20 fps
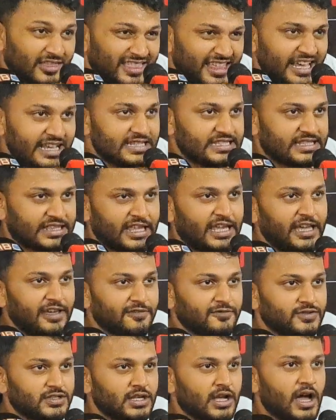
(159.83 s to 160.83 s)
these
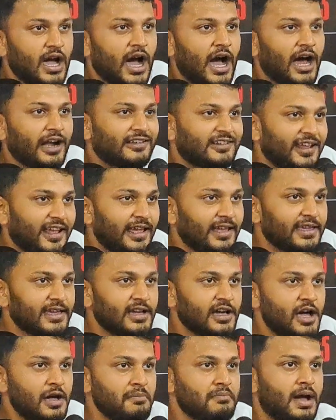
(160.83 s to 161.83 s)
thieves are
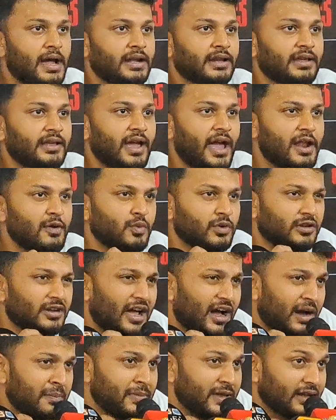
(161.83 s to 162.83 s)
taking our money and
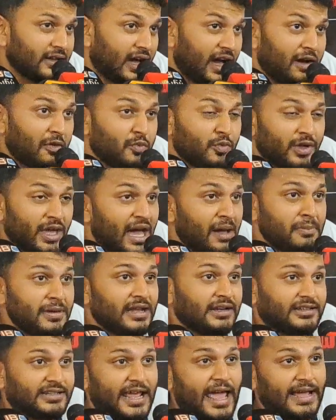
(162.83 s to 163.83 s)
we are
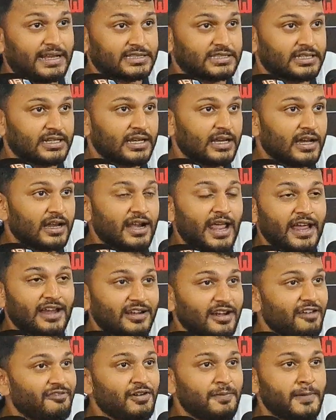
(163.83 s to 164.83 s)
being taxed
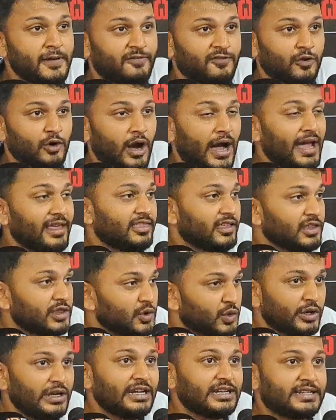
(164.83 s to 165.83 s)
like never before. I think
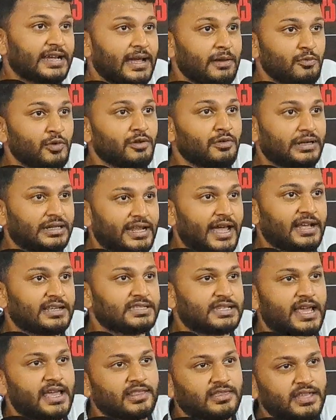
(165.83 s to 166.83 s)
the only time we were
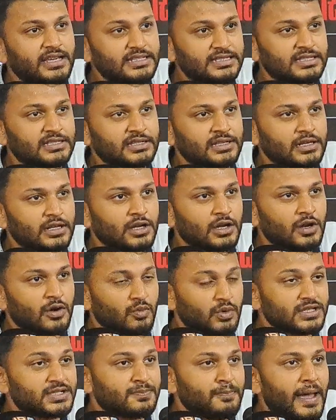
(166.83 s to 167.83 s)
taxed like this
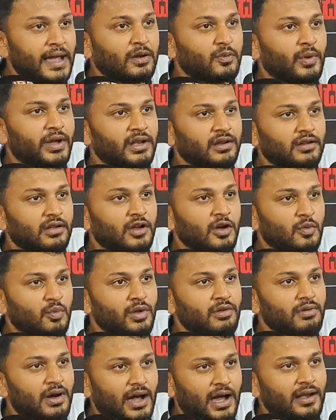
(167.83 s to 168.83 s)
was back when
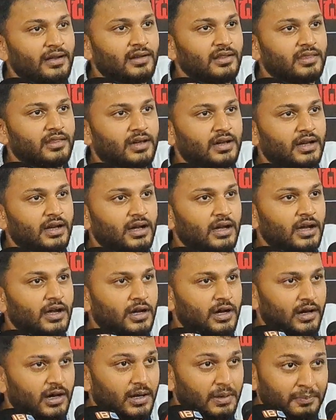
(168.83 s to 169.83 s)
we were under
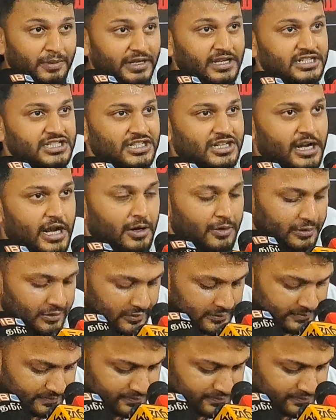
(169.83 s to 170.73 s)
the British Crown.